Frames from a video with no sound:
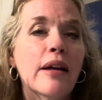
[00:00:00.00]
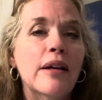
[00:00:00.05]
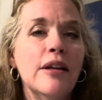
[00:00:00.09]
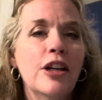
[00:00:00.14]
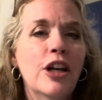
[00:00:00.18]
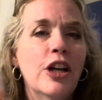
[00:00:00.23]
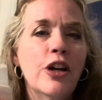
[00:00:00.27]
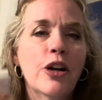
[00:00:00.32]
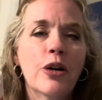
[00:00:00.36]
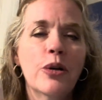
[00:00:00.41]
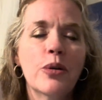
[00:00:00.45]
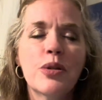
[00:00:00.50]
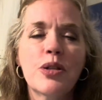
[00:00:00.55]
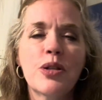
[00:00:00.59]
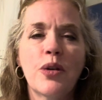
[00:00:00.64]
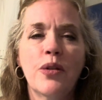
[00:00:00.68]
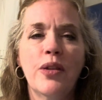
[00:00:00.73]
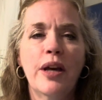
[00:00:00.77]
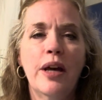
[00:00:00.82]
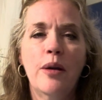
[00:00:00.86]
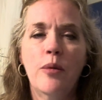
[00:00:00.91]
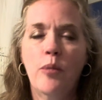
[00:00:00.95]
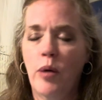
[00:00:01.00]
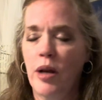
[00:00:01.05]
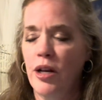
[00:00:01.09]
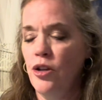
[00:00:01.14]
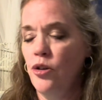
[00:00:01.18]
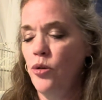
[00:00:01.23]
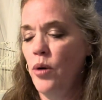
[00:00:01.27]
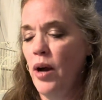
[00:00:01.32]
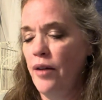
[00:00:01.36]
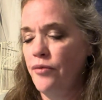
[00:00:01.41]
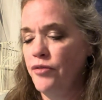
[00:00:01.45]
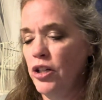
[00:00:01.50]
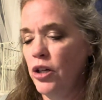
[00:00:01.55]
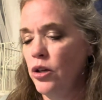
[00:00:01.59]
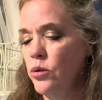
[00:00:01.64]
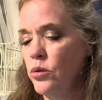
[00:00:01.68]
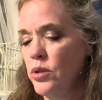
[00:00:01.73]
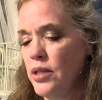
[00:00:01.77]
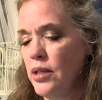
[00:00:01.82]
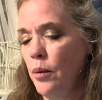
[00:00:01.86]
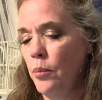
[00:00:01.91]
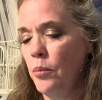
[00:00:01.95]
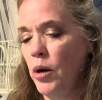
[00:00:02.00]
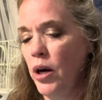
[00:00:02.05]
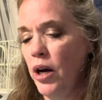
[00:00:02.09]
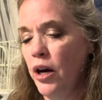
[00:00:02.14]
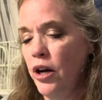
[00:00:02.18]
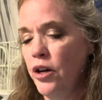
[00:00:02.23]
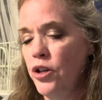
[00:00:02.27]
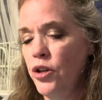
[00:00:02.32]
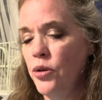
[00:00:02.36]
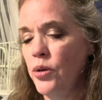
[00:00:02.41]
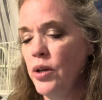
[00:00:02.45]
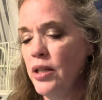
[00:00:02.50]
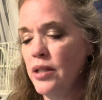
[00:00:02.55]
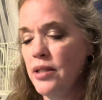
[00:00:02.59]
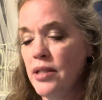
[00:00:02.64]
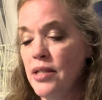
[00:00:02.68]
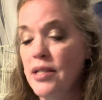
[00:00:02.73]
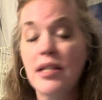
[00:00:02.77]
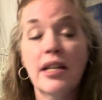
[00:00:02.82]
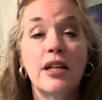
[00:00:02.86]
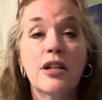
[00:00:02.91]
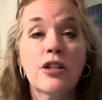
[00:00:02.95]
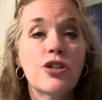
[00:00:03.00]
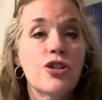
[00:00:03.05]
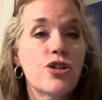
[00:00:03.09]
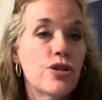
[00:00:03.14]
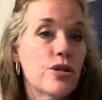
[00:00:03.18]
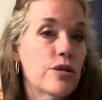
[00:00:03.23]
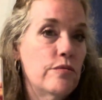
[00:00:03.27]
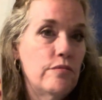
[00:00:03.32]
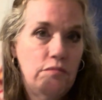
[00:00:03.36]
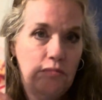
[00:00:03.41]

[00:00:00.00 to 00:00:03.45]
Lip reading: you know, so that when you have to go somewhere and you can stitch.